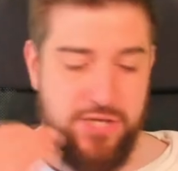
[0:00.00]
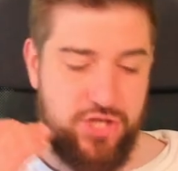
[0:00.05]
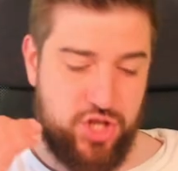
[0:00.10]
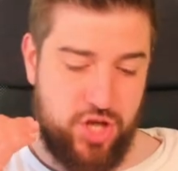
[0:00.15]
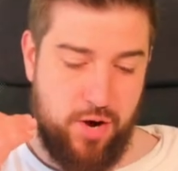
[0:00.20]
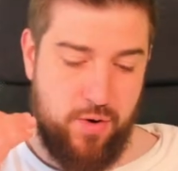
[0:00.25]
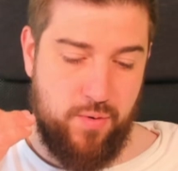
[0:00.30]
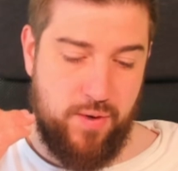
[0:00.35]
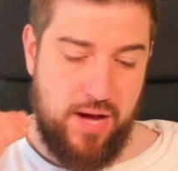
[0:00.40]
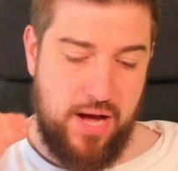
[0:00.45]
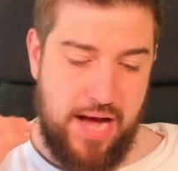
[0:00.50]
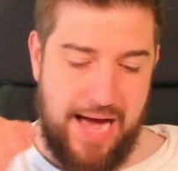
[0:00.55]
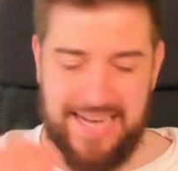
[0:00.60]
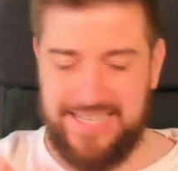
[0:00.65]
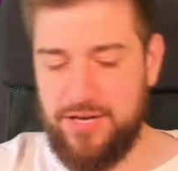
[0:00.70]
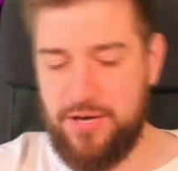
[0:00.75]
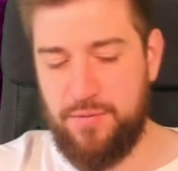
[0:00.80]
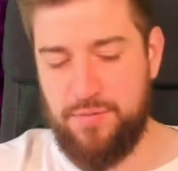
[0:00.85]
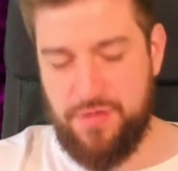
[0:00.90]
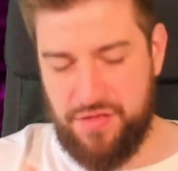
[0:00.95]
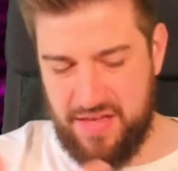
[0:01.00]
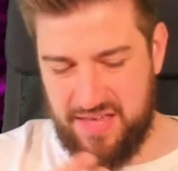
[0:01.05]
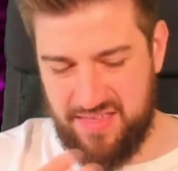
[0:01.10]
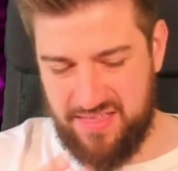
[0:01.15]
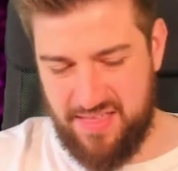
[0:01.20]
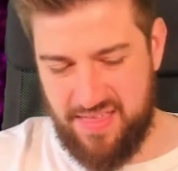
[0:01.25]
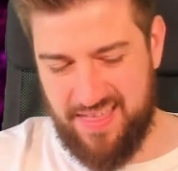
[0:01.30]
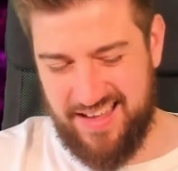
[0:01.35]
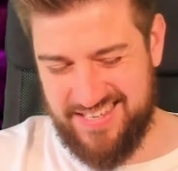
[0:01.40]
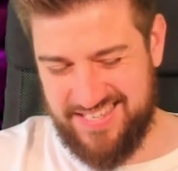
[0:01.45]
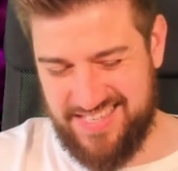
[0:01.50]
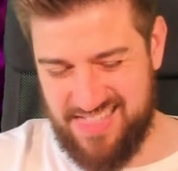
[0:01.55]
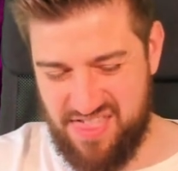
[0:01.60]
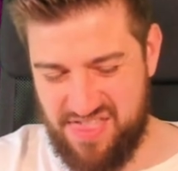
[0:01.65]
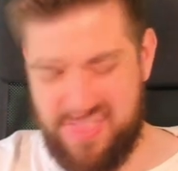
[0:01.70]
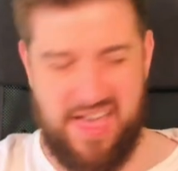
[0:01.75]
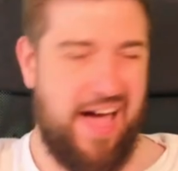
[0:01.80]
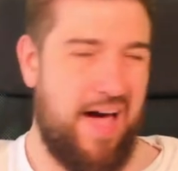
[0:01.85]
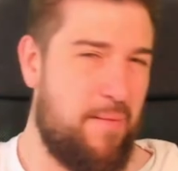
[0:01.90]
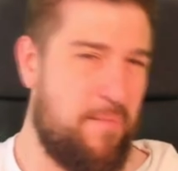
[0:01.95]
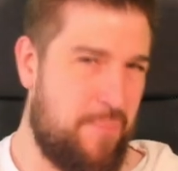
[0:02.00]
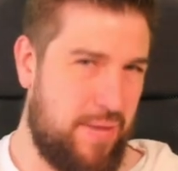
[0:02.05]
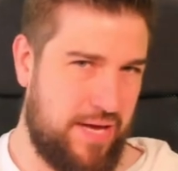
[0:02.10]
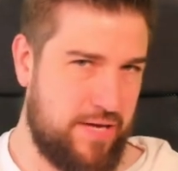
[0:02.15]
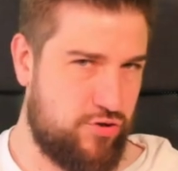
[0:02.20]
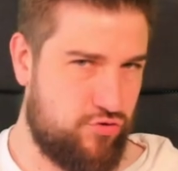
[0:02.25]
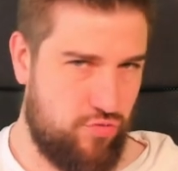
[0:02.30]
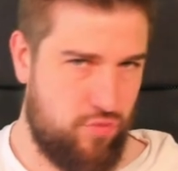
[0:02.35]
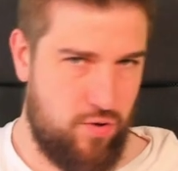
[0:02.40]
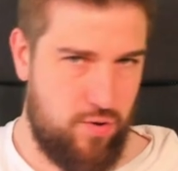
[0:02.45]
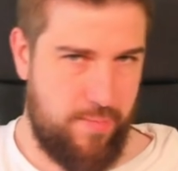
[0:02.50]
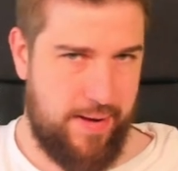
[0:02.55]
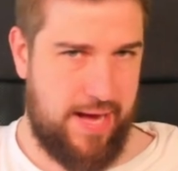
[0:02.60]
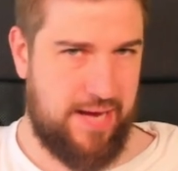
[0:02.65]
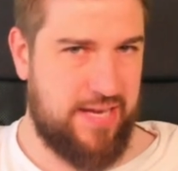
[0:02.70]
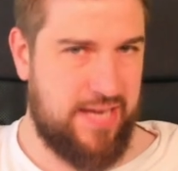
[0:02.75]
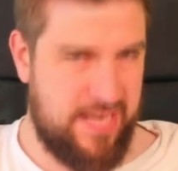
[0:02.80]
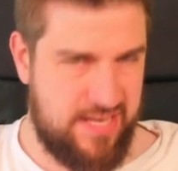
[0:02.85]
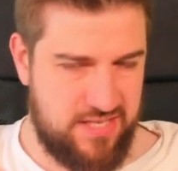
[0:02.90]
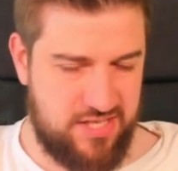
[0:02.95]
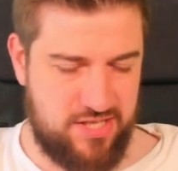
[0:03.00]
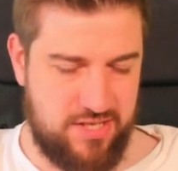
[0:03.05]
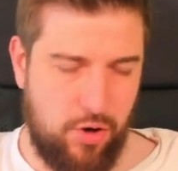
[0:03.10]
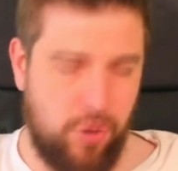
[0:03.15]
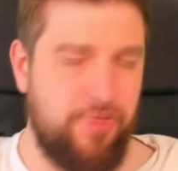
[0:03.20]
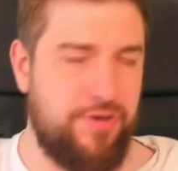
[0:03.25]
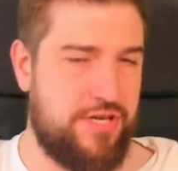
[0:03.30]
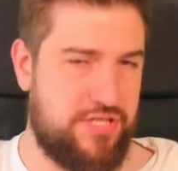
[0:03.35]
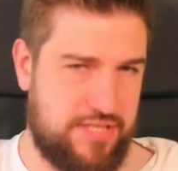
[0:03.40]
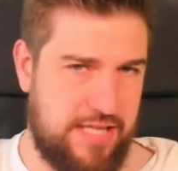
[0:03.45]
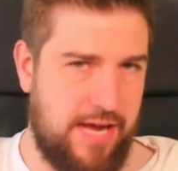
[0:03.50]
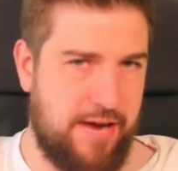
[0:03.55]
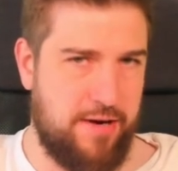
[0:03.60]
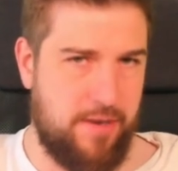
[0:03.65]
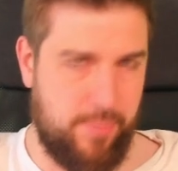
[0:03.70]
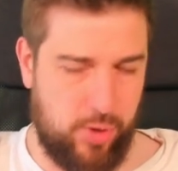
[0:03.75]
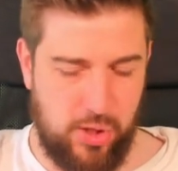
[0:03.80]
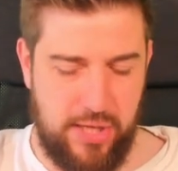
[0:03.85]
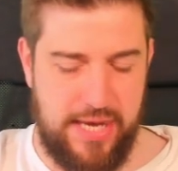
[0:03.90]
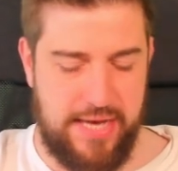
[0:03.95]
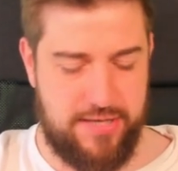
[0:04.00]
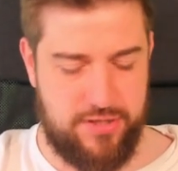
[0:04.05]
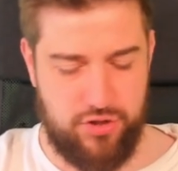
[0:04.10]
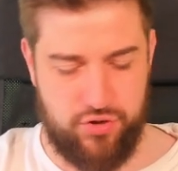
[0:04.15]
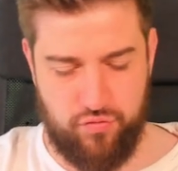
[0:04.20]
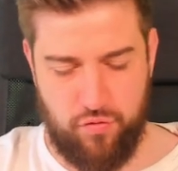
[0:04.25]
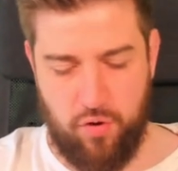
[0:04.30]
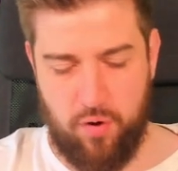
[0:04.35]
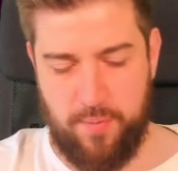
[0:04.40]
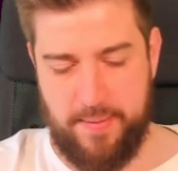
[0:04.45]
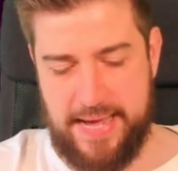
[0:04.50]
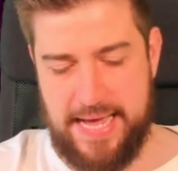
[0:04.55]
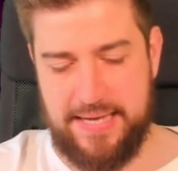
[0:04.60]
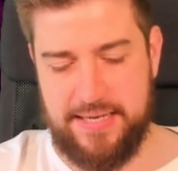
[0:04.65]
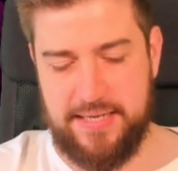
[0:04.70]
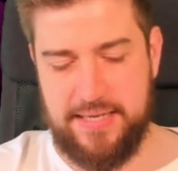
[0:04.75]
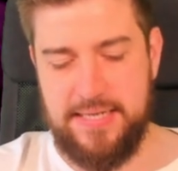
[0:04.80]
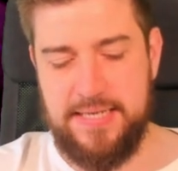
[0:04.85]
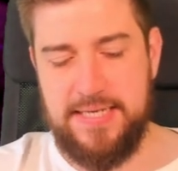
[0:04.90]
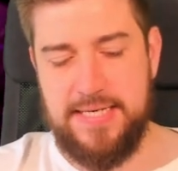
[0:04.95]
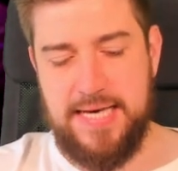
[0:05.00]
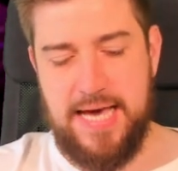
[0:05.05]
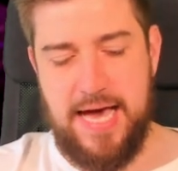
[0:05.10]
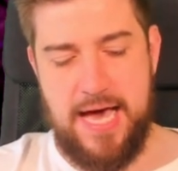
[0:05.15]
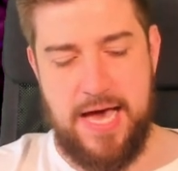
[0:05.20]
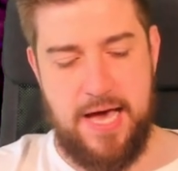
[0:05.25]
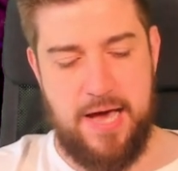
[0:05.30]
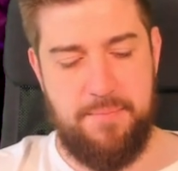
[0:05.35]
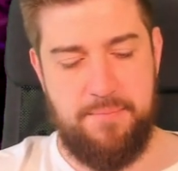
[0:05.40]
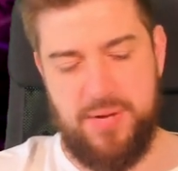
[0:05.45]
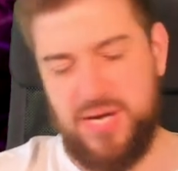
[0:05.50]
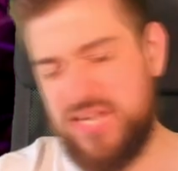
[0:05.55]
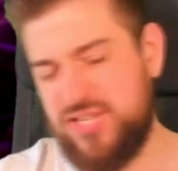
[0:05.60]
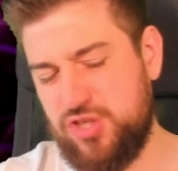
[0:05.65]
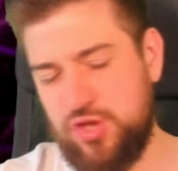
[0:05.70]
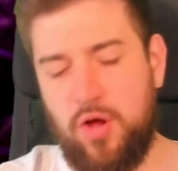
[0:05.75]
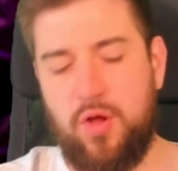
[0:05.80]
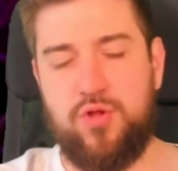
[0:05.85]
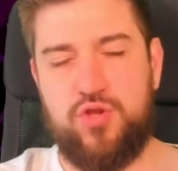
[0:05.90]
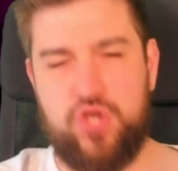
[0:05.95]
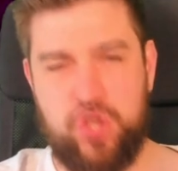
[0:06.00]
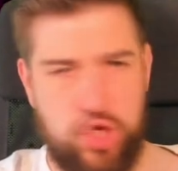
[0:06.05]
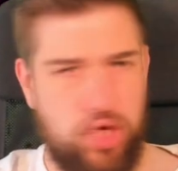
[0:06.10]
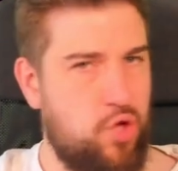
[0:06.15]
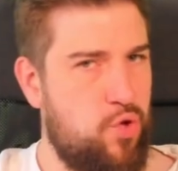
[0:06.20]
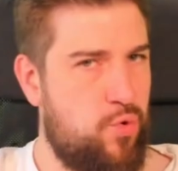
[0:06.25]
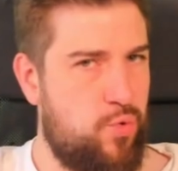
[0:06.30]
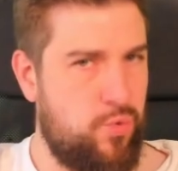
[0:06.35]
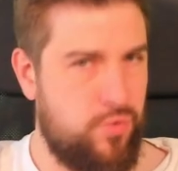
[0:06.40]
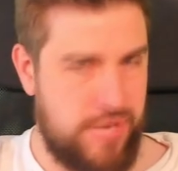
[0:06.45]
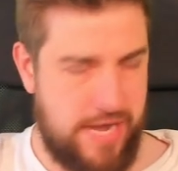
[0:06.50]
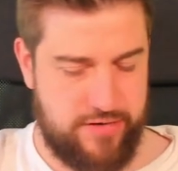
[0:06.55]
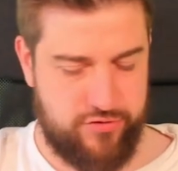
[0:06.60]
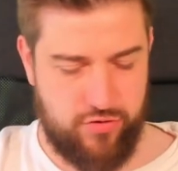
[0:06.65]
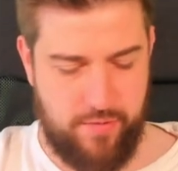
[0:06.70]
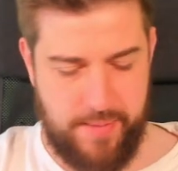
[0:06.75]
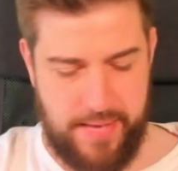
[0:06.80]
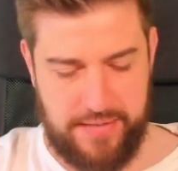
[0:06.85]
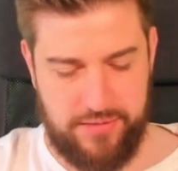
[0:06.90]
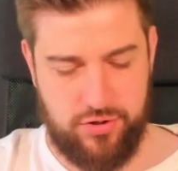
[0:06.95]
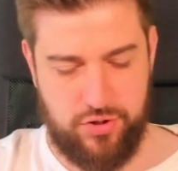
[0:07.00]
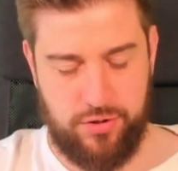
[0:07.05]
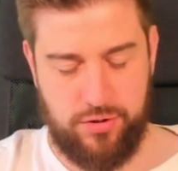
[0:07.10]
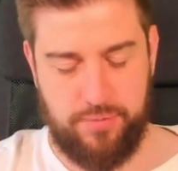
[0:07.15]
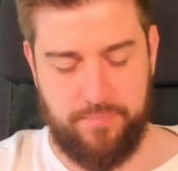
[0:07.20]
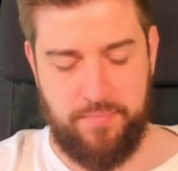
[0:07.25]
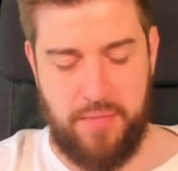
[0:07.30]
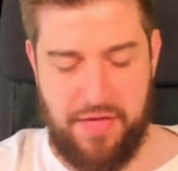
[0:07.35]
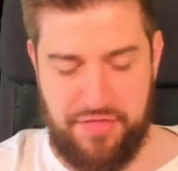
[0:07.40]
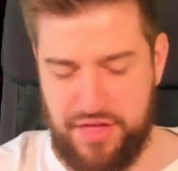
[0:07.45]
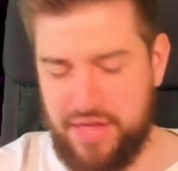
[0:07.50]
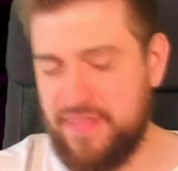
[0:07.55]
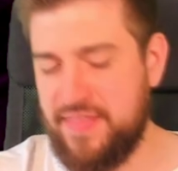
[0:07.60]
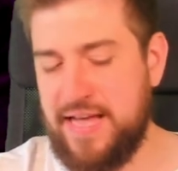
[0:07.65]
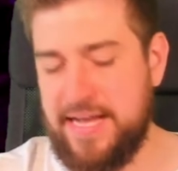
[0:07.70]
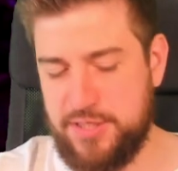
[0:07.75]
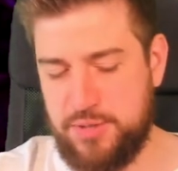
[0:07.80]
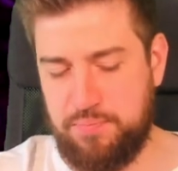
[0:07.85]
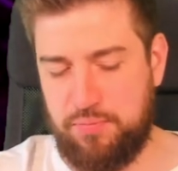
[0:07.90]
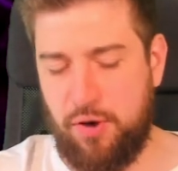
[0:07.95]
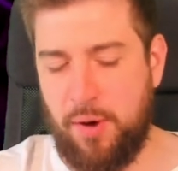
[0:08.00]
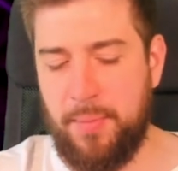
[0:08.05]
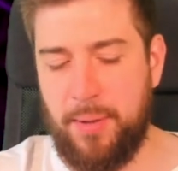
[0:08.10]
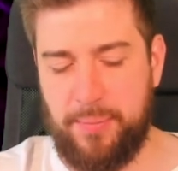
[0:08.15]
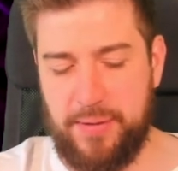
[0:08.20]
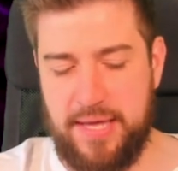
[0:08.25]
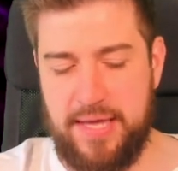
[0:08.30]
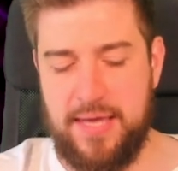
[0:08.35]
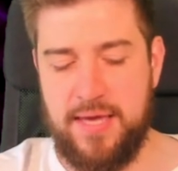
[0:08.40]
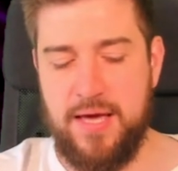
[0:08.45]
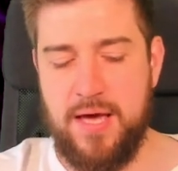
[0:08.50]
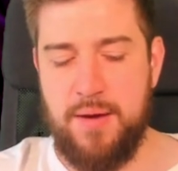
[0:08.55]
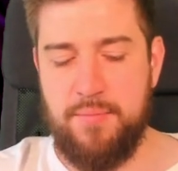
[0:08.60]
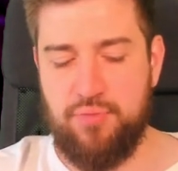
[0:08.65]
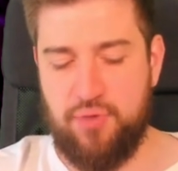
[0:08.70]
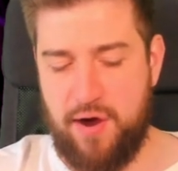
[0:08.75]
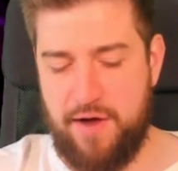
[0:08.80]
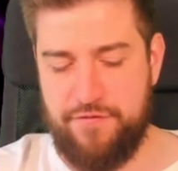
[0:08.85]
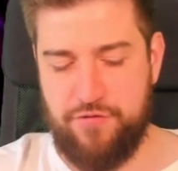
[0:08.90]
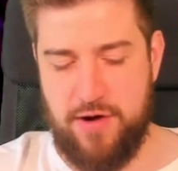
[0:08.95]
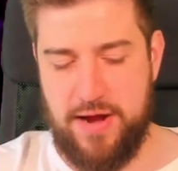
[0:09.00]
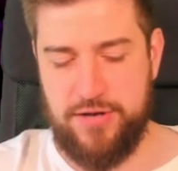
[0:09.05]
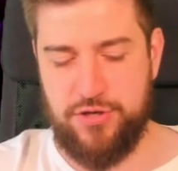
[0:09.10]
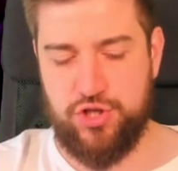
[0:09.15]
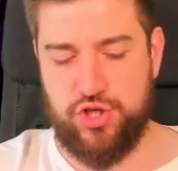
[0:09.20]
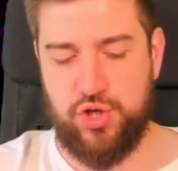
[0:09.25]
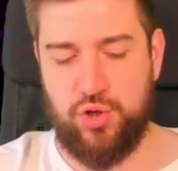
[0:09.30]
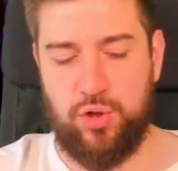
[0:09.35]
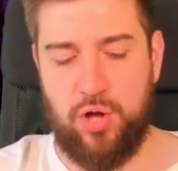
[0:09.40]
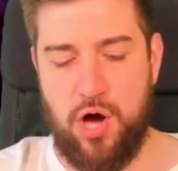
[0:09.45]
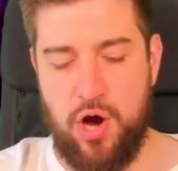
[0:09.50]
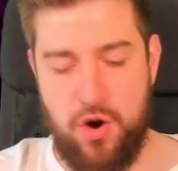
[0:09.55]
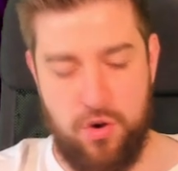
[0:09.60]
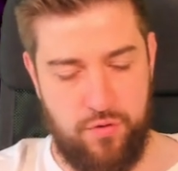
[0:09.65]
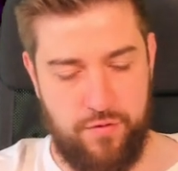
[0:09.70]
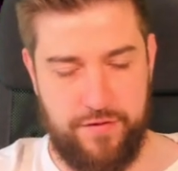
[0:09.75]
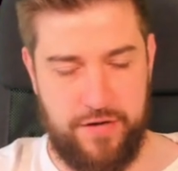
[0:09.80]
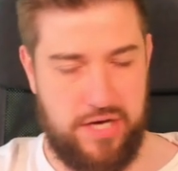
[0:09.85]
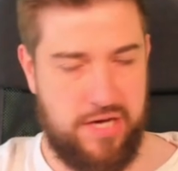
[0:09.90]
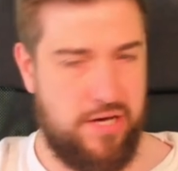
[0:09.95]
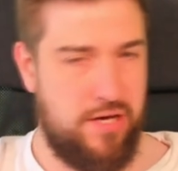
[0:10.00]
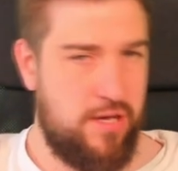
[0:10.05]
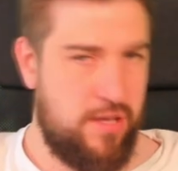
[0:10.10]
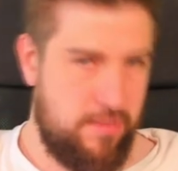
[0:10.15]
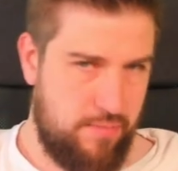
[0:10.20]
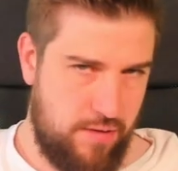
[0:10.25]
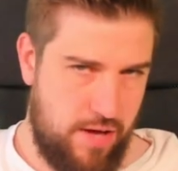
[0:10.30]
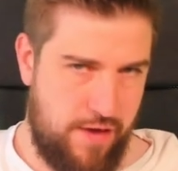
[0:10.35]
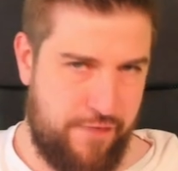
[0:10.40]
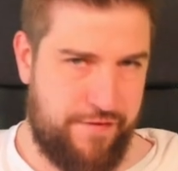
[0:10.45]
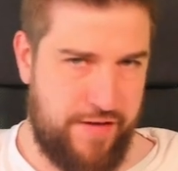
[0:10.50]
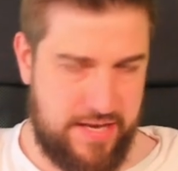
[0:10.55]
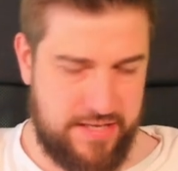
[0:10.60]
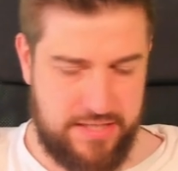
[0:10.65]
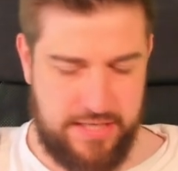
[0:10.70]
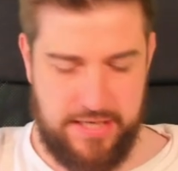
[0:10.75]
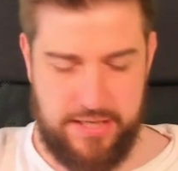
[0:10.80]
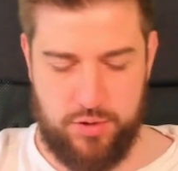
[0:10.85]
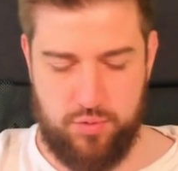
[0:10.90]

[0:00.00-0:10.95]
So I don't think that that's that big a drawback. It's understandable. It is a drawback, but it's not too detrimental. I think that's probably preferential over affecting